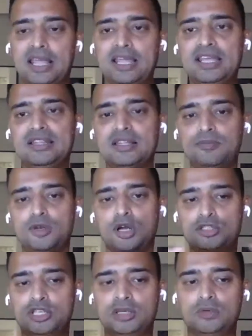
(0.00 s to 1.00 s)
in the
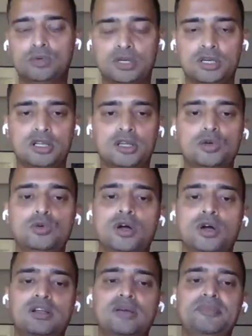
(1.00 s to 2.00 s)
blockchain world who
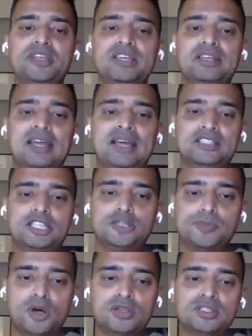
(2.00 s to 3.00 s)
are coming in as
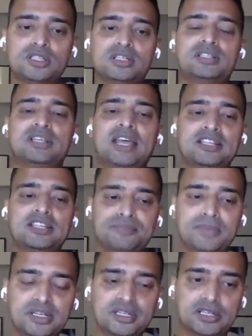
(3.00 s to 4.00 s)
sponsors, as
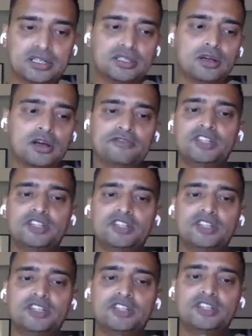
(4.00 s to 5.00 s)
mentors of this
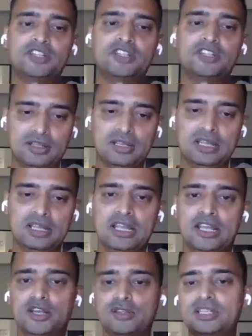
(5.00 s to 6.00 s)
BizThon.
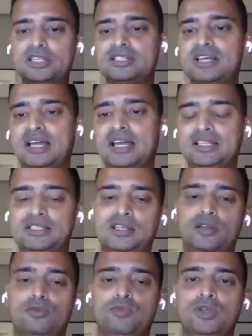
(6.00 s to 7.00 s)
Now, these guys
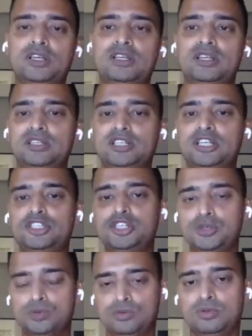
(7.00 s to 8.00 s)
will teach
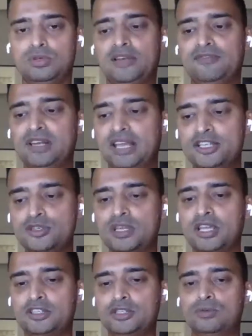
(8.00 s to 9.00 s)
you and will
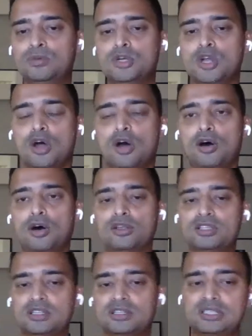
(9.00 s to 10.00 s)
educate you
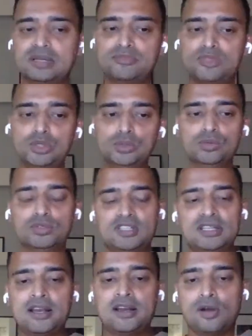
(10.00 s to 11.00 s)
on some tools
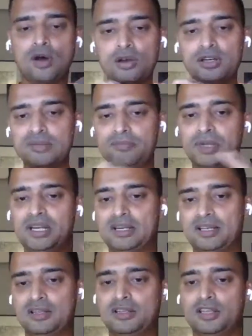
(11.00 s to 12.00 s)
that are already built.
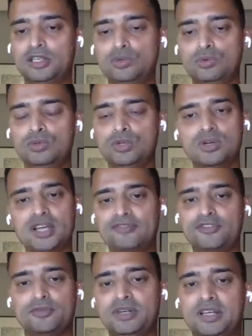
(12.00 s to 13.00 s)
You don't have
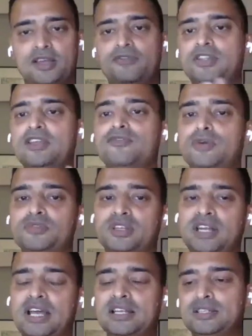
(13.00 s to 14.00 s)
to build everything from
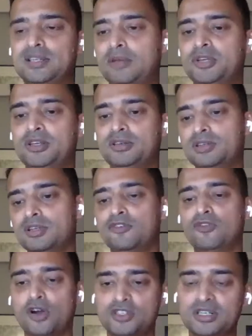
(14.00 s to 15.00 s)
scratch. I mean,
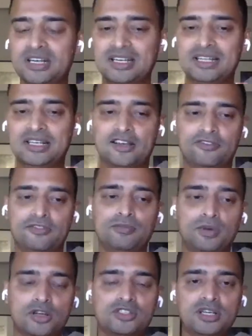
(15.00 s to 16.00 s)
fortunately enough,
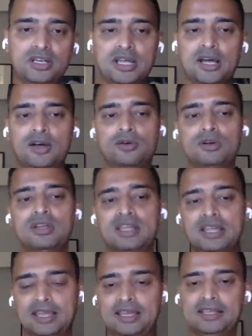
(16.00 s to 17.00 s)
blockchain now
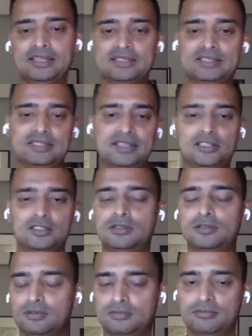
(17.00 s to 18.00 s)
is
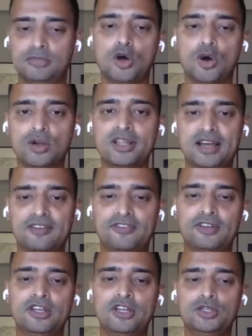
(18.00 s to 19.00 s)
old
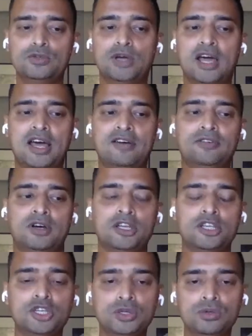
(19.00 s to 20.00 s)
enough to have
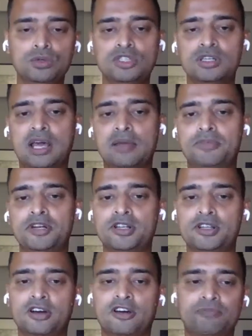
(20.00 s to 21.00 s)
a huge
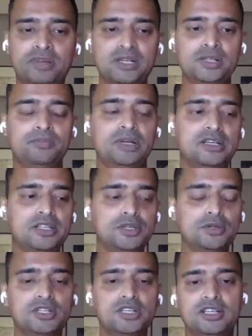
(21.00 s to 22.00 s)
library of pre-built
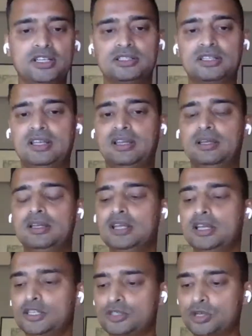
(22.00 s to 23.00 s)
utilities.
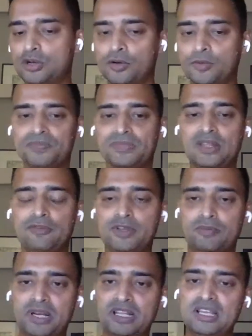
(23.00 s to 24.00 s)
So we
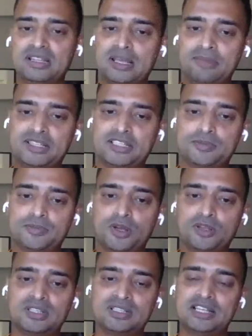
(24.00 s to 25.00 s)
are bringing them as
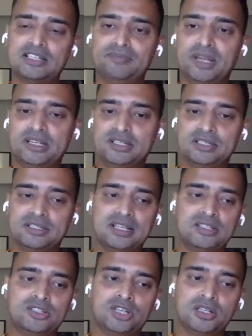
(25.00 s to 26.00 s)
sponsors, as mentors,
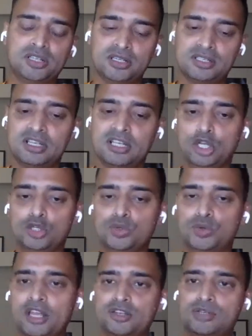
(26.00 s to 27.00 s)
as judges to
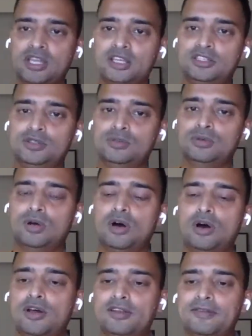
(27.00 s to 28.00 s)
educate you
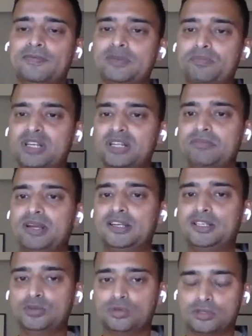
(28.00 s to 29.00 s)
on the pre-built
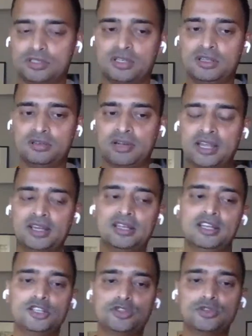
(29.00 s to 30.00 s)
tools, right?
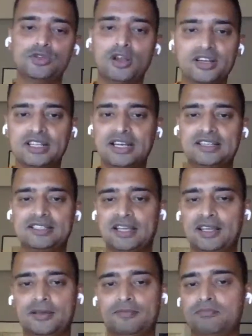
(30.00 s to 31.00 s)
So you already, let's
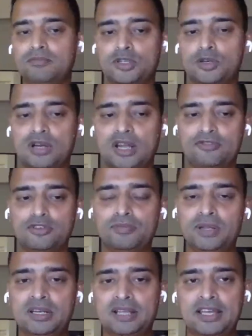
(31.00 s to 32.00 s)
say, you don't have to
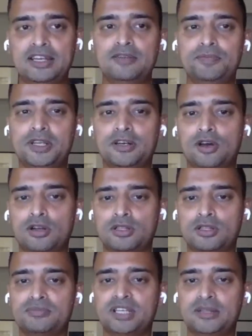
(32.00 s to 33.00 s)
build NLP
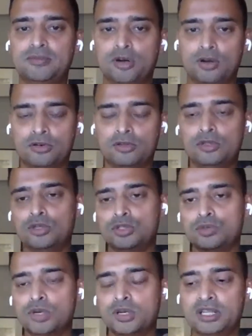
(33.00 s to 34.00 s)
algorithms anymore, those
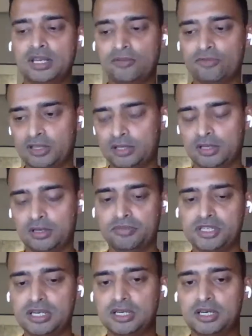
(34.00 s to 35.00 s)
who are dealing with
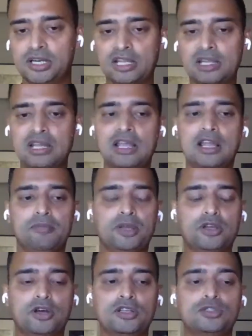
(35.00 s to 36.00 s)
machine learning,
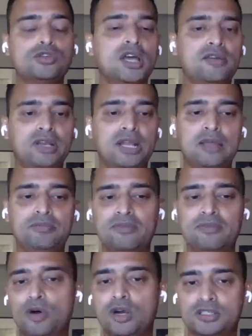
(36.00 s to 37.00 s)
because you have an
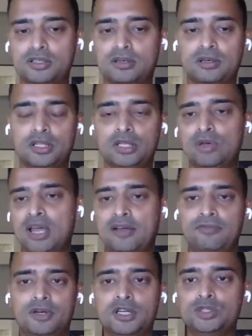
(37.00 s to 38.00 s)
IBM Watson, you
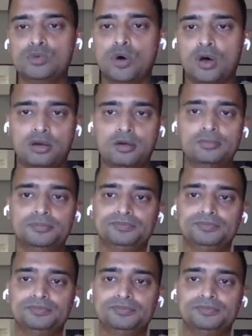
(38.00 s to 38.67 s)
have Azure